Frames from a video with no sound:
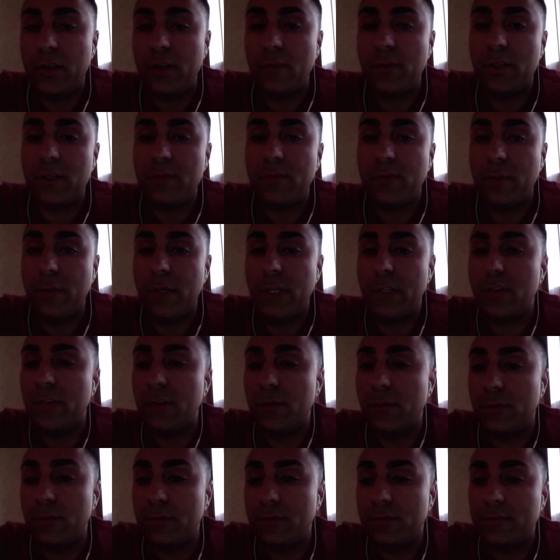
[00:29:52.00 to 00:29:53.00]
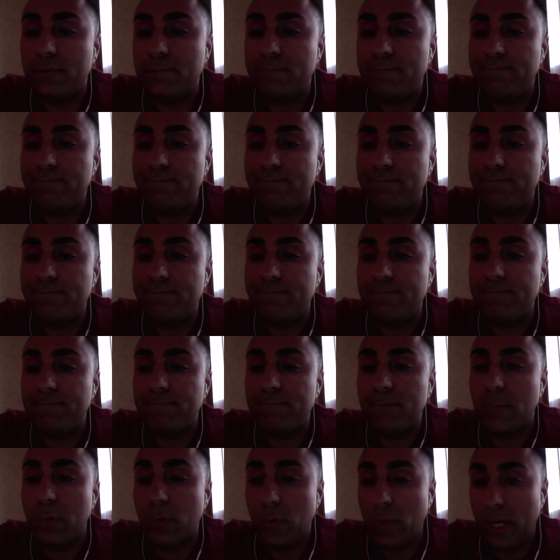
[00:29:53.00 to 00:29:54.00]
units for me too,
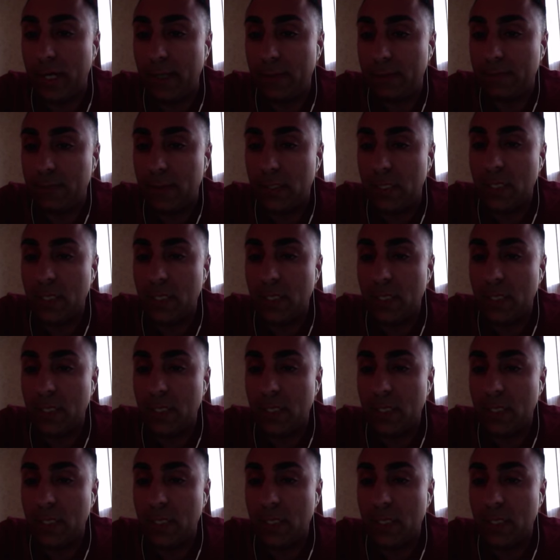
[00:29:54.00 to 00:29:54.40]
right?